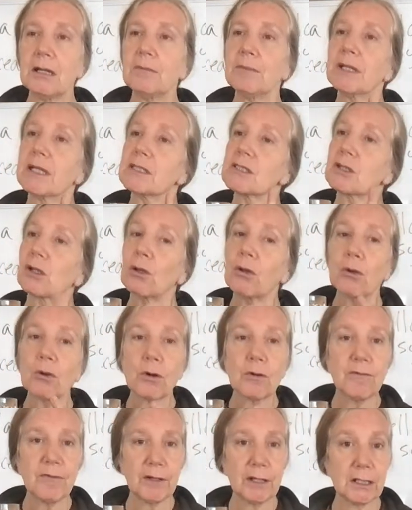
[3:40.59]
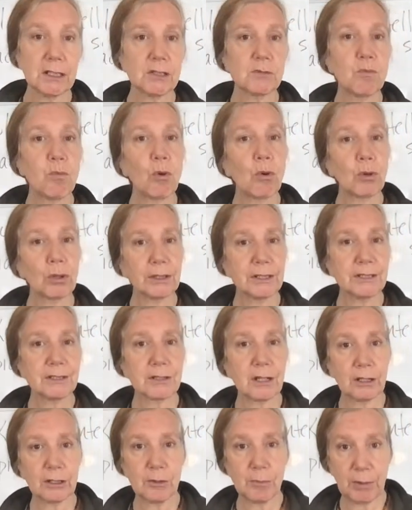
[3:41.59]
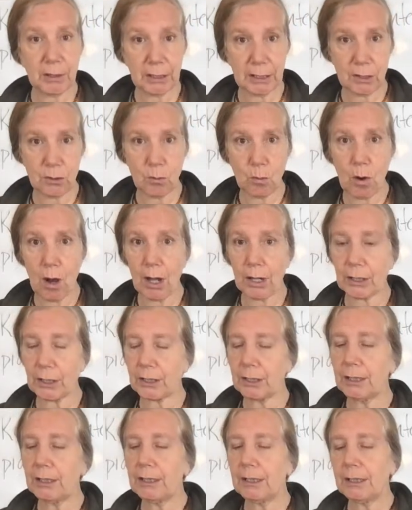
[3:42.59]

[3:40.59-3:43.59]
because chlorophyll is poorly soluble in water.